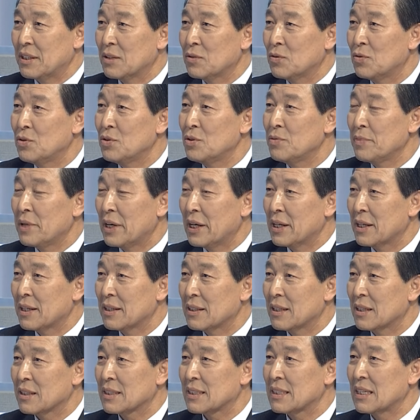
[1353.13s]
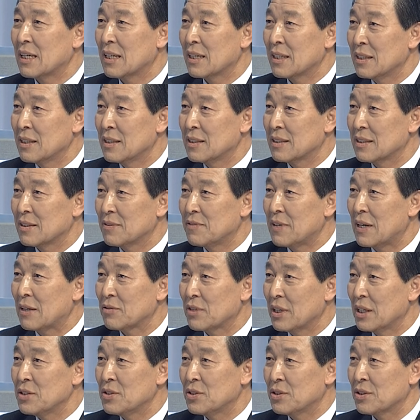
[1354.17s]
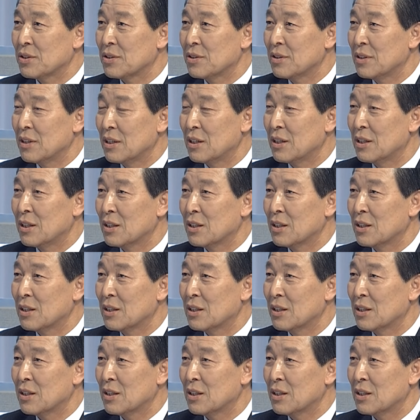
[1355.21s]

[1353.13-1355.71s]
who make a solid foundation